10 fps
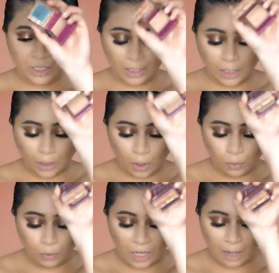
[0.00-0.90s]
Taking the
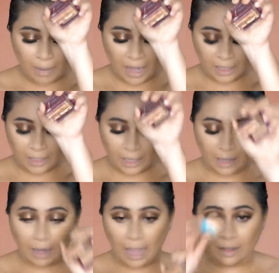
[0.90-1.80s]
Hoola back
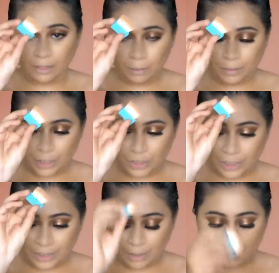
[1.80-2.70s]
again and the brush
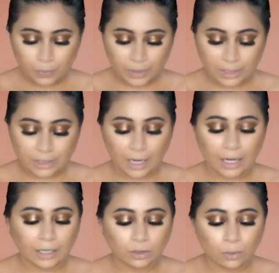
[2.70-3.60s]
that comes with it, I
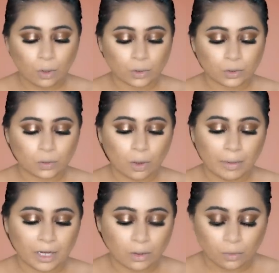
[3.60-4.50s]
like to contour
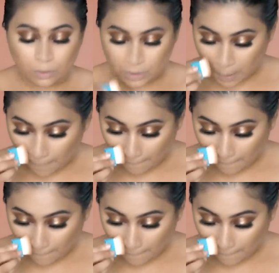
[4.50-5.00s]
my nose.